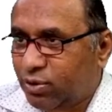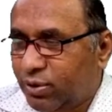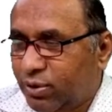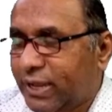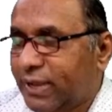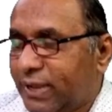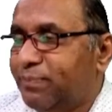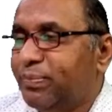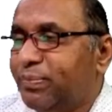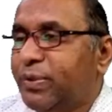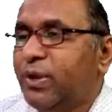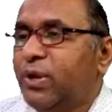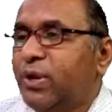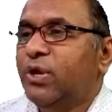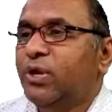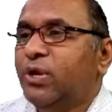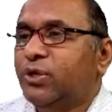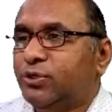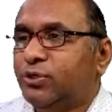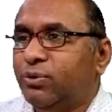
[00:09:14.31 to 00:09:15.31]
Okay,
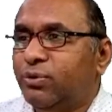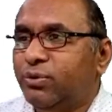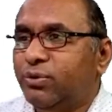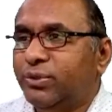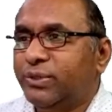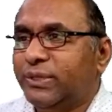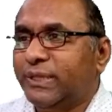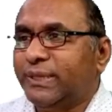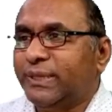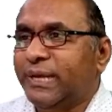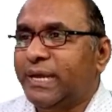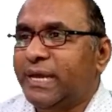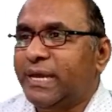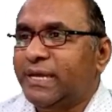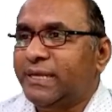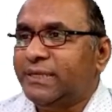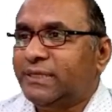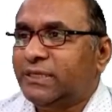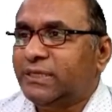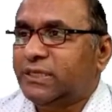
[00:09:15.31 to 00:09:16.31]
so the thing
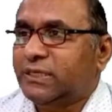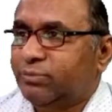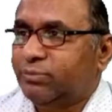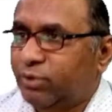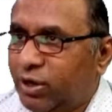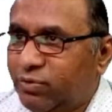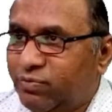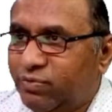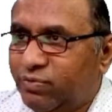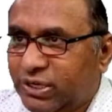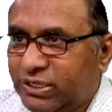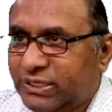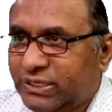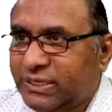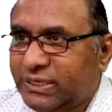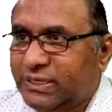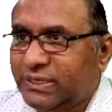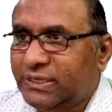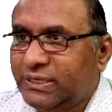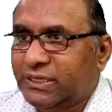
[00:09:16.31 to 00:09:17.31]
is, symbolic
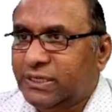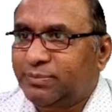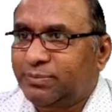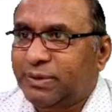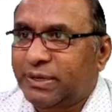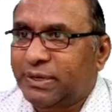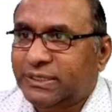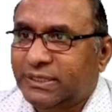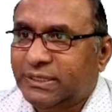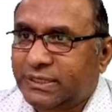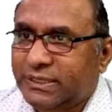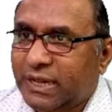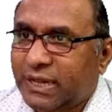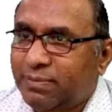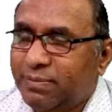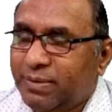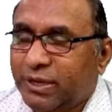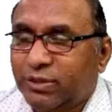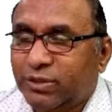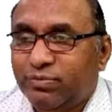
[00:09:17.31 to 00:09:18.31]
function represent
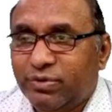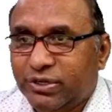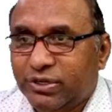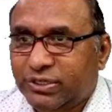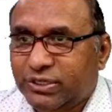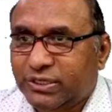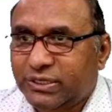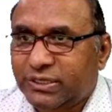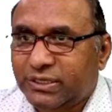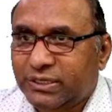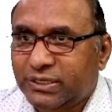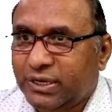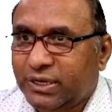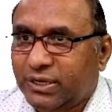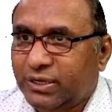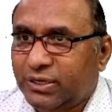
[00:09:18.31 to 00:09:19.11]
the math function.